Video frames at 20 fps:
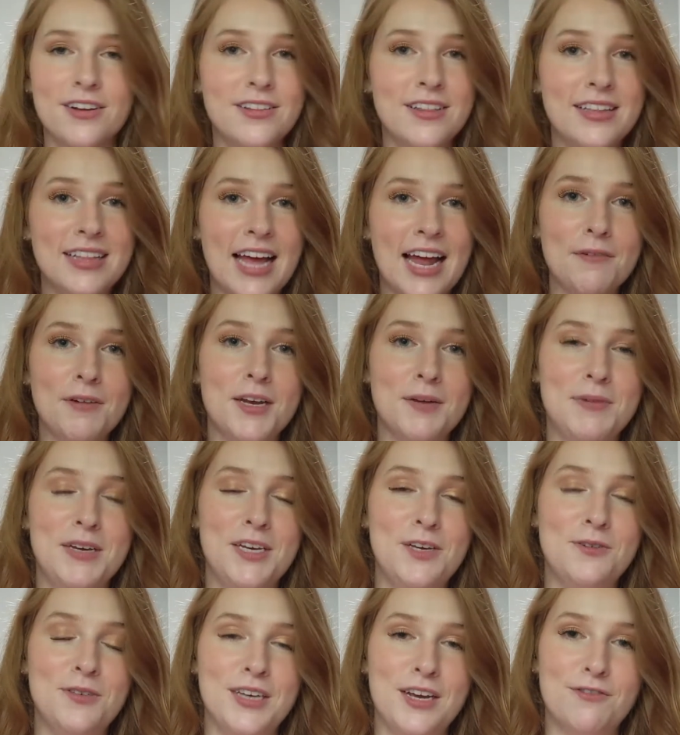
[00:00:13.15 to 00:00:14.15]
than that, I'm going to be
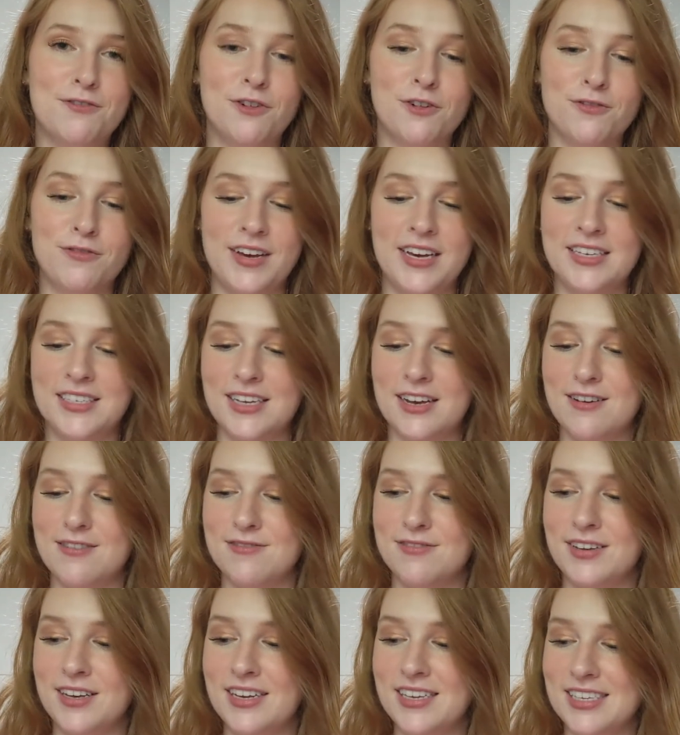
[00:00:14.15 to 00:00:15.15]
using full face
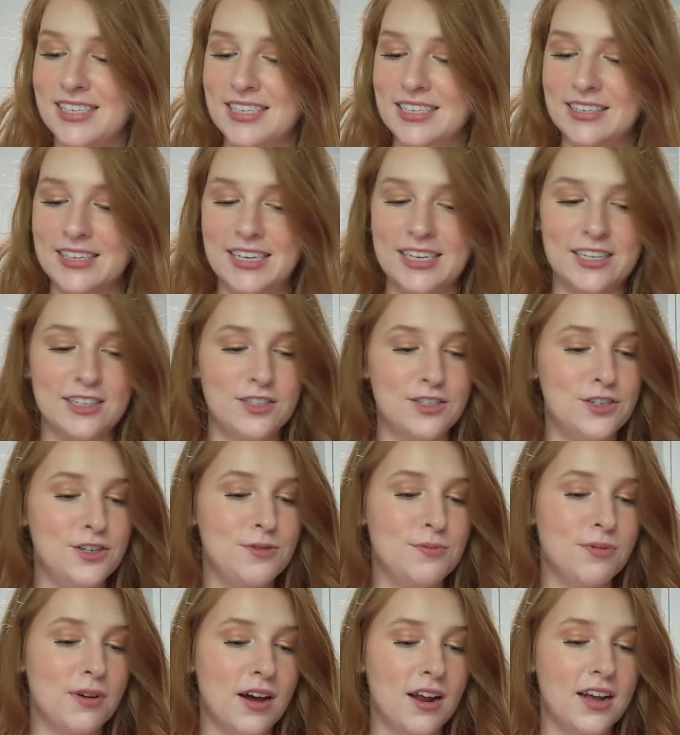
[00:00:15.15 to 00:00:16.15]
of Selena's
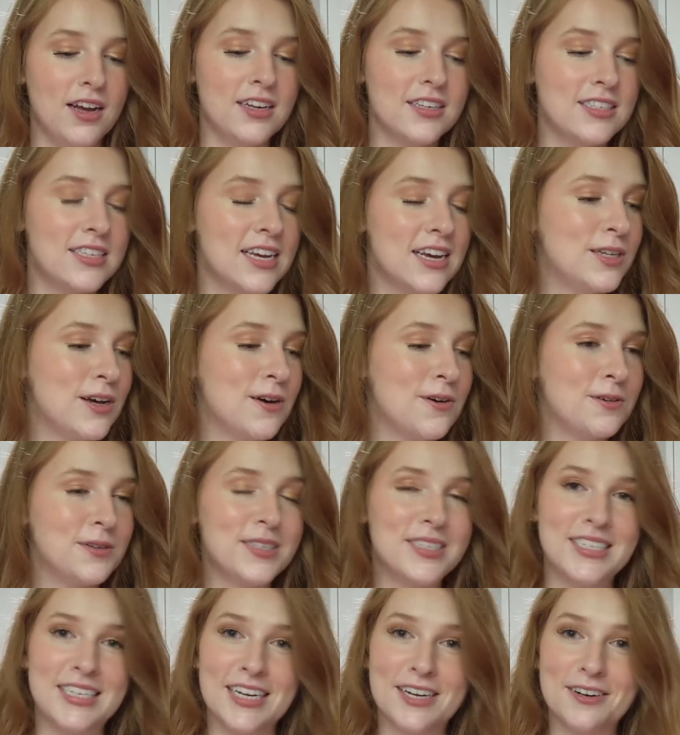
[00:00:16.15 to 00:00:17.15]
new products, so
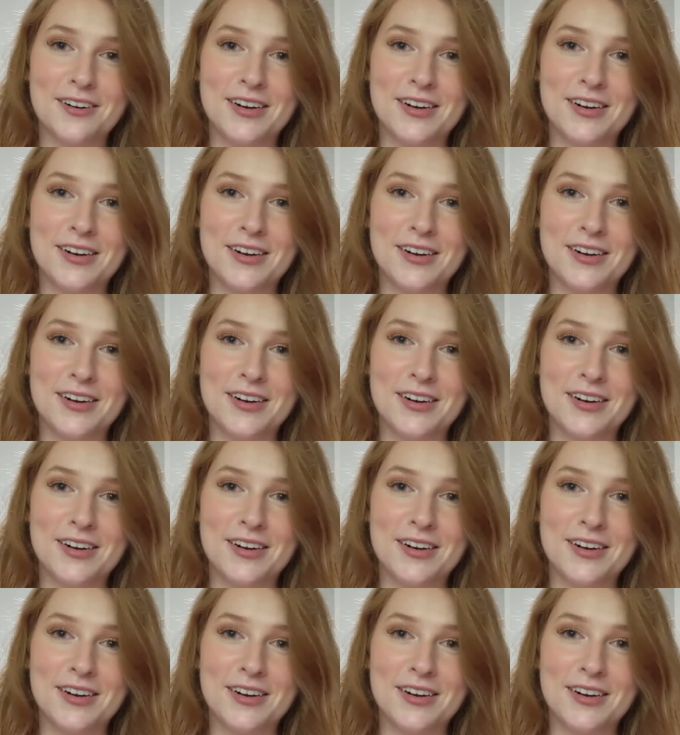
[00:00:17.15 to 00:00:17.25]
stick